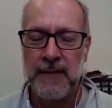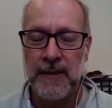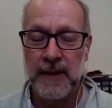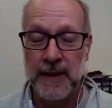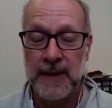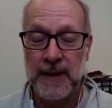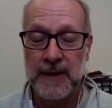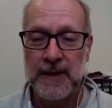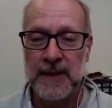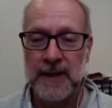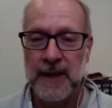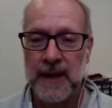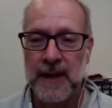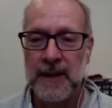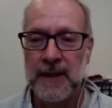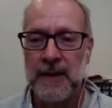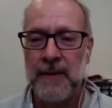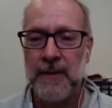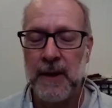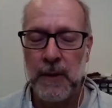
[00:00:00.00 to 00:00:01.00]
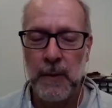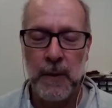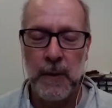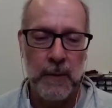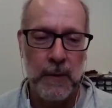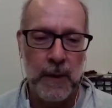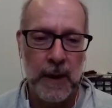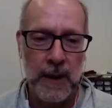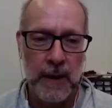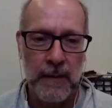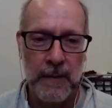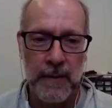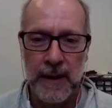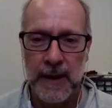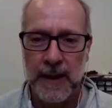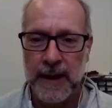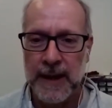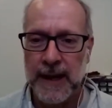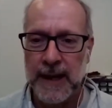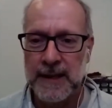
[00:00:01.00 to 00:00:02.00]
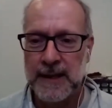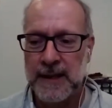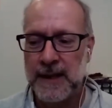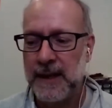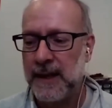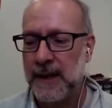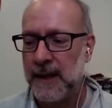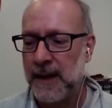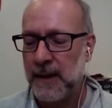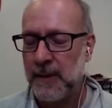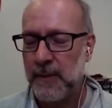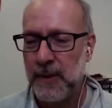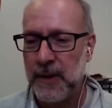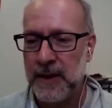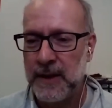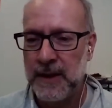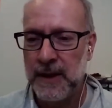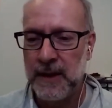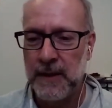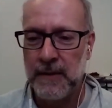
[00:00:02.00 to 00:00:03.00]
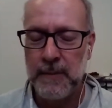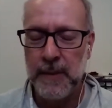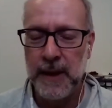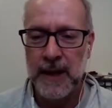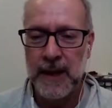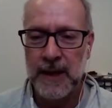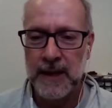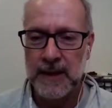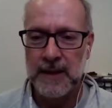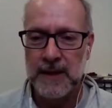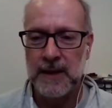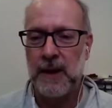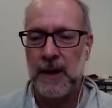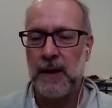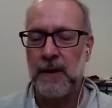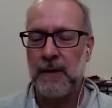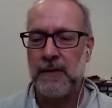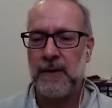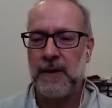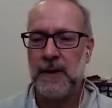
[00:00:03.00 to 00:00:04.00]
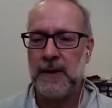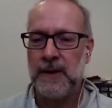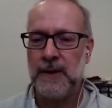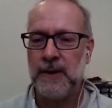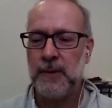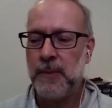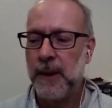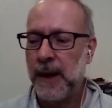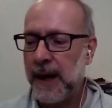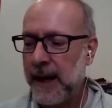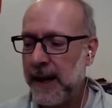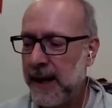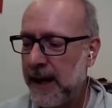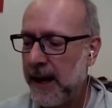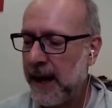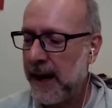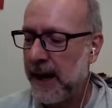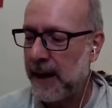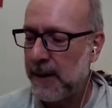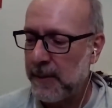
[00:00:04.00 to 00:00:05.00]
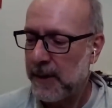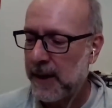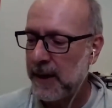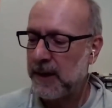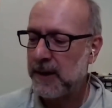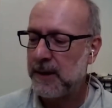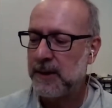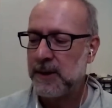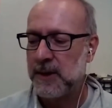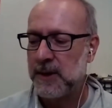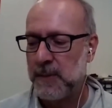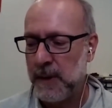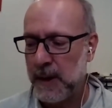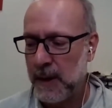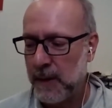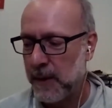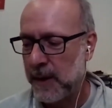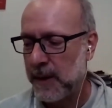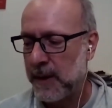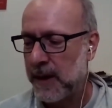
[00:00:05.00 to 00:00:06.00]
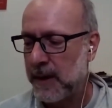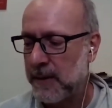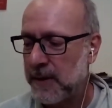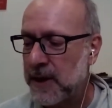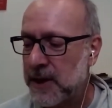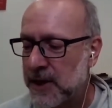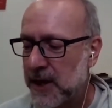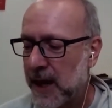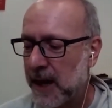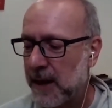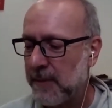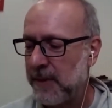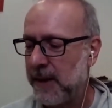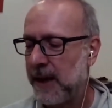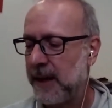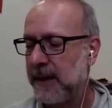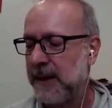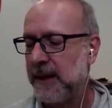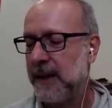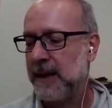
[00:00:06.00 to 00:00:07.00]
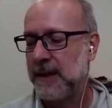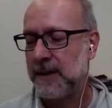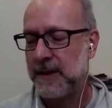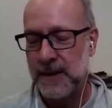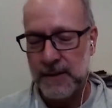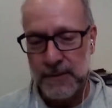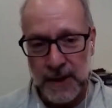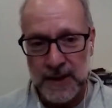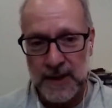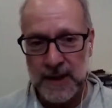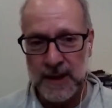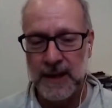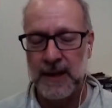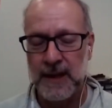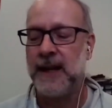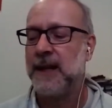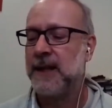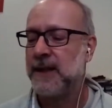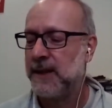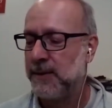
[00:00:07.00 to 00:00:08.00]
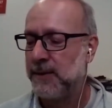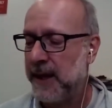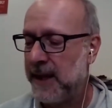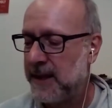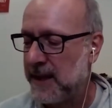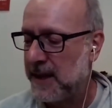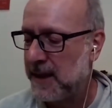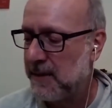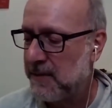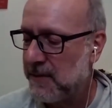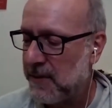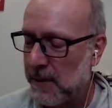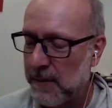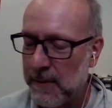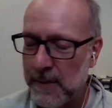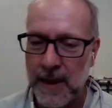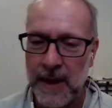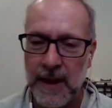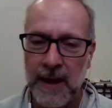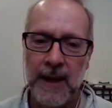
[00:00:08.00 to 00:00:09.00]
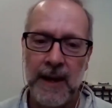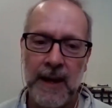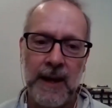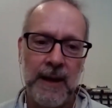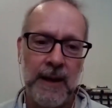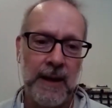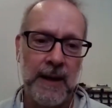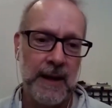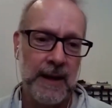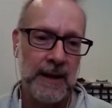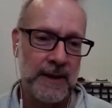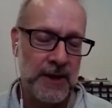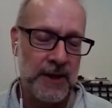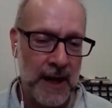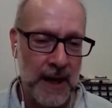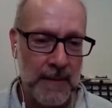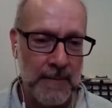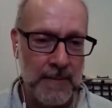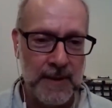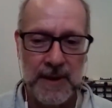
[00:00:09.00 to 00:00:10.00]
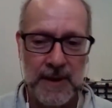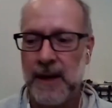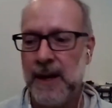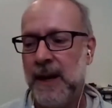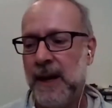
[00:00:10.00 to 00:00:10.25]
very interesting interview with one of the guys in the community of makers of Dubai. And we are going to speak with Rishabh, that recently graduated from the GEMS